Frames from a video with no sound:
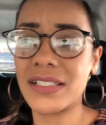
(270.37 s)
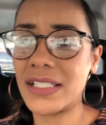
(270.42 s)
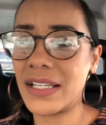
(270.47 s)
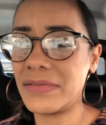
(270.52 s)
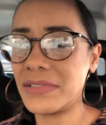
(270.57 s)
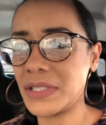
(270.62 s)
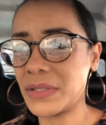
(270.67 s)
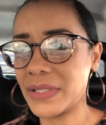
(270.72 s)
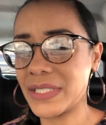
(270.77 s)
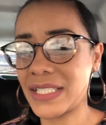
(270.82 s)

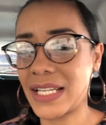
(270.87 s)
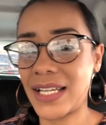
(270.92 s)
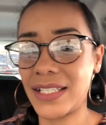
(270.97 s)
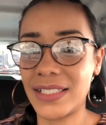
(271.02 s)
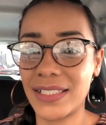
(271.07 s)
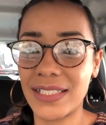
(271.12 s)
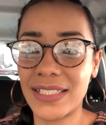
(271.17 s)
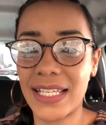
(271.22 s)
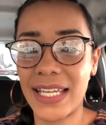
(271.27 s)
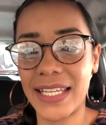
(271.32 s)
stuff so it's not
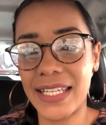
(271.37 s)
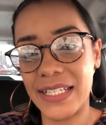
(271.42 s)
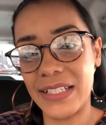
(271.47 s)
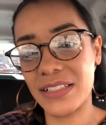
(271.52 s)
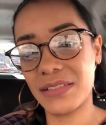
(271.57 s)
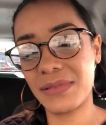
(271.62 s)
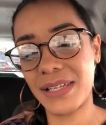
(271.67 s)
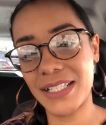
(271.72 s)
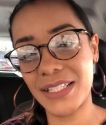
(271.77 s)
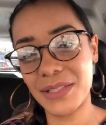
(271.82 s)
just like,
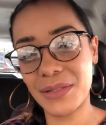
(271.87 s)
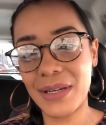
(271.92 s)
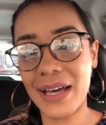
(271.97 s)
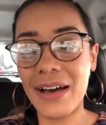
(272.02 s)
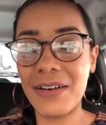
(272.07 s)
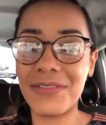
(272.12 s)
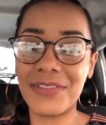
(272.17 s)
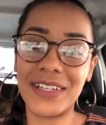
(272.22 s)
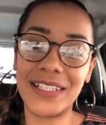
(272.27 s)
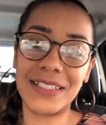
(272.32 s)
here's my two
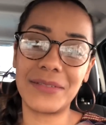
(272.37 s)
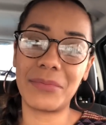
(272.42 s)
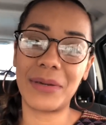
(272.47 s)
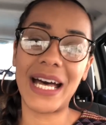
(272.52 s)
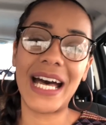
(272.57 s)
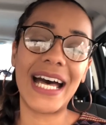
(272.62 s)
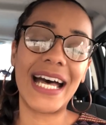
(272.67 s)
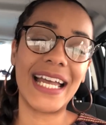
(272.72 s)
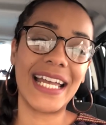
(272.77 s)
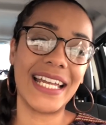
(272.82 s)
outfits,
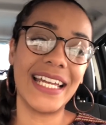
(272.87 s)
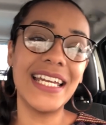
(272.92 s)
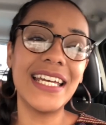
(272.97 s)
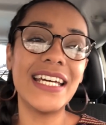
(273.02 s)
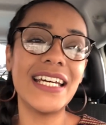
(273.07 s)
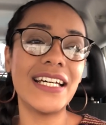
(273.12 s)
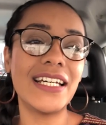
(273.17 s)
bye.